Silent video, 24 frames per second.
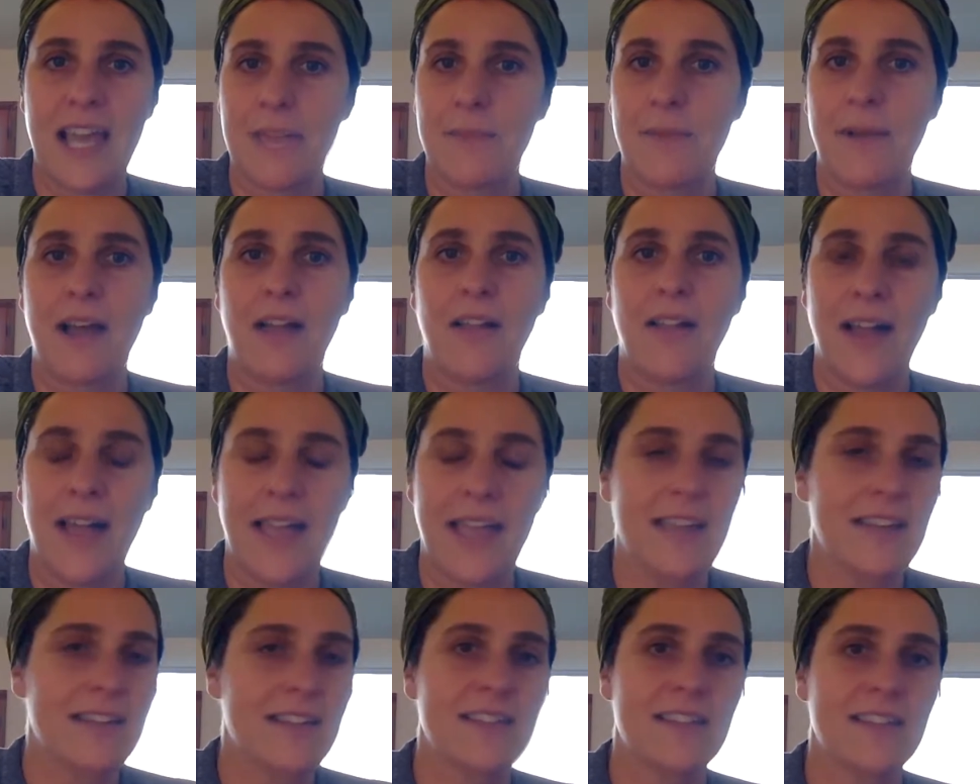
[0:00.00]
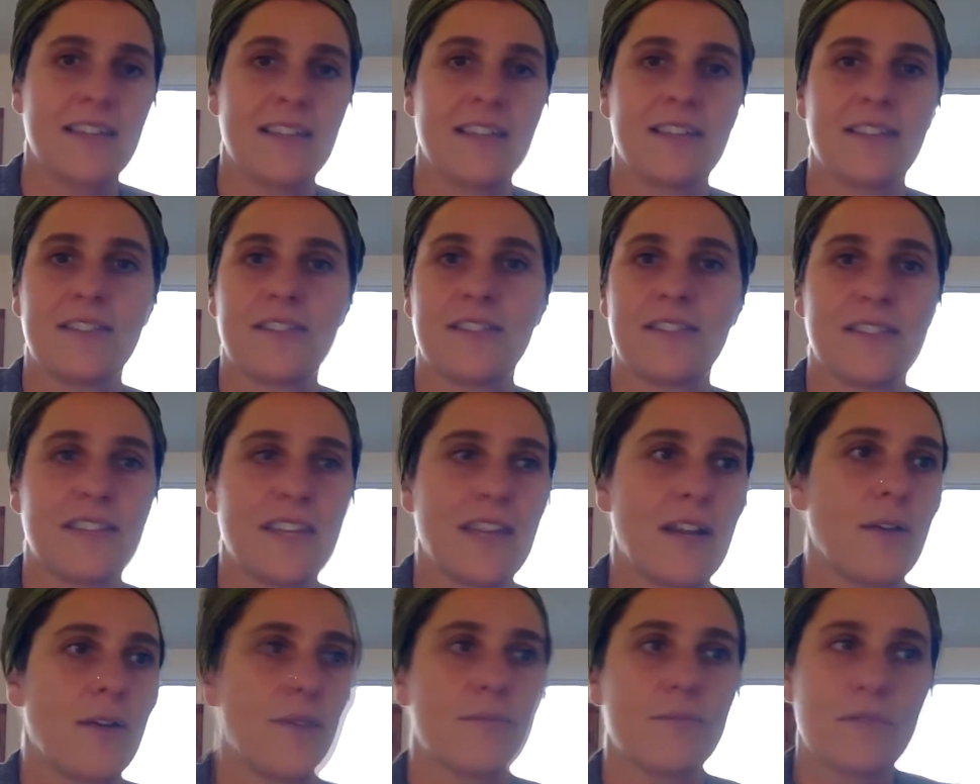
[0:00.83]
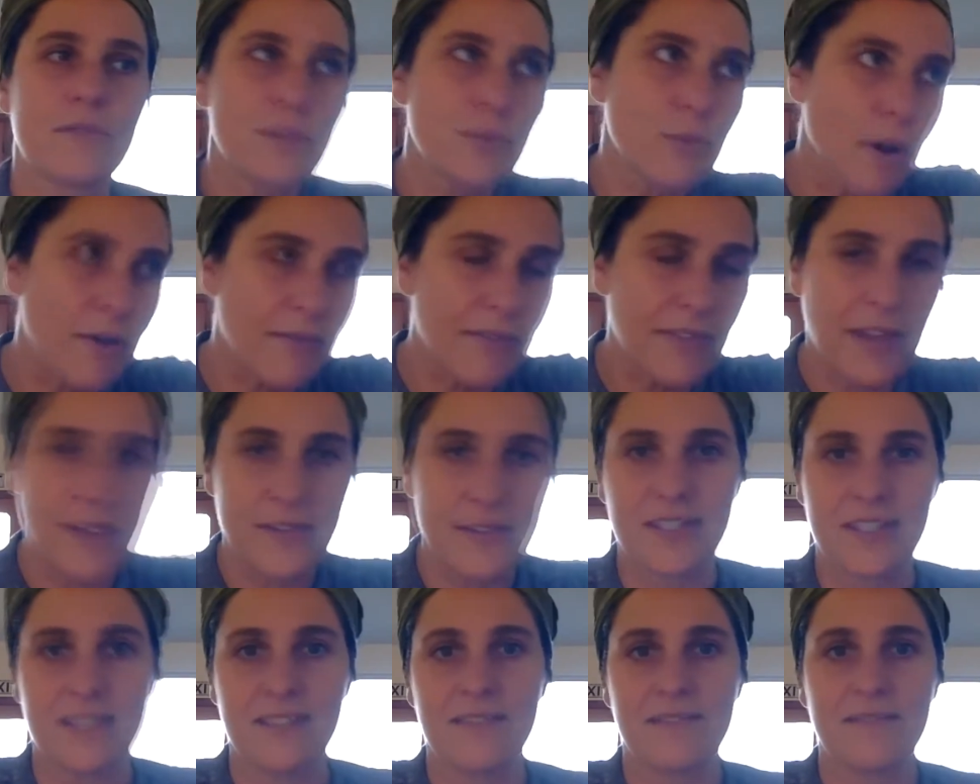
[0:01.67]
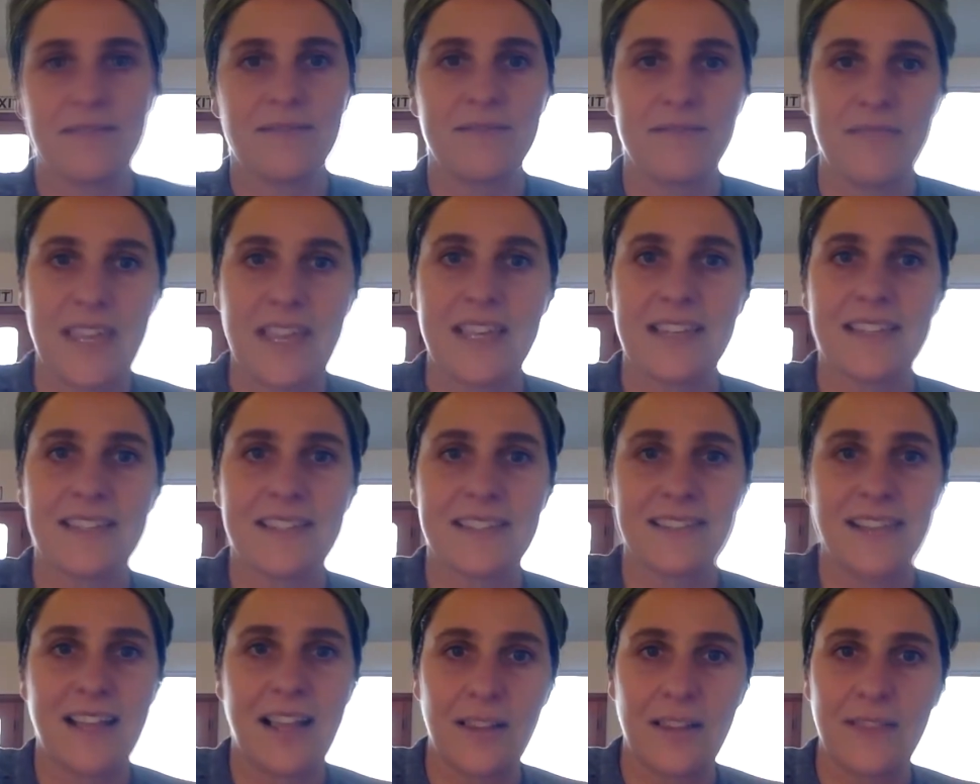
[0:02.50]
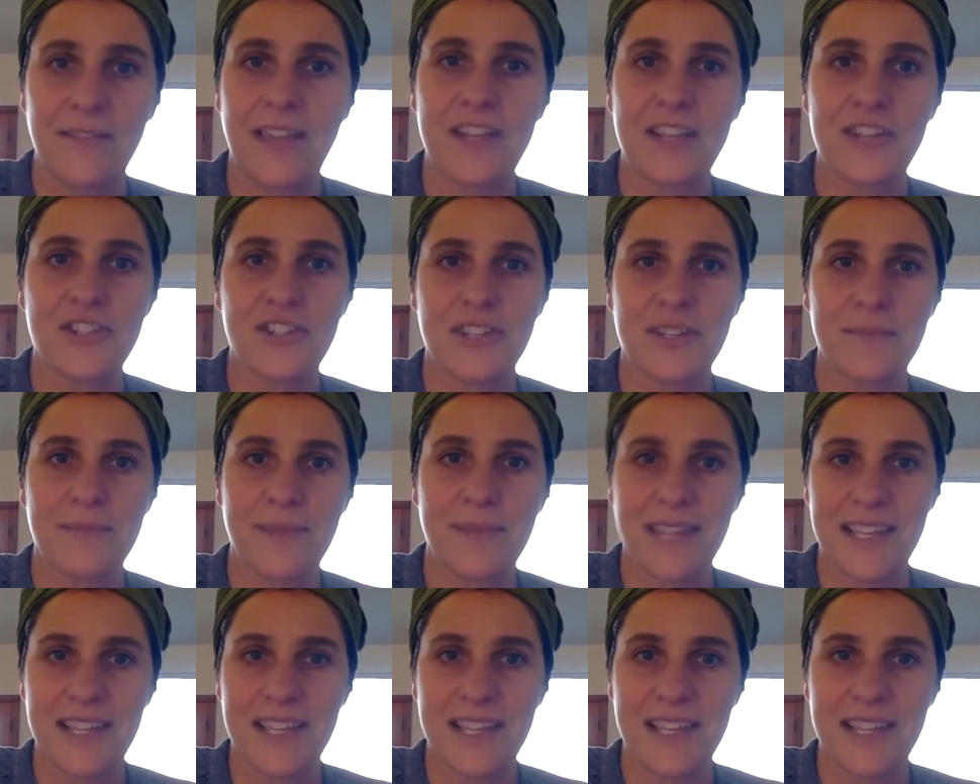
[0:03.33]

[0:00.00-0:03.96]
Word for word: a 10 mile hike to, you know, 12,000 feet elevation mm.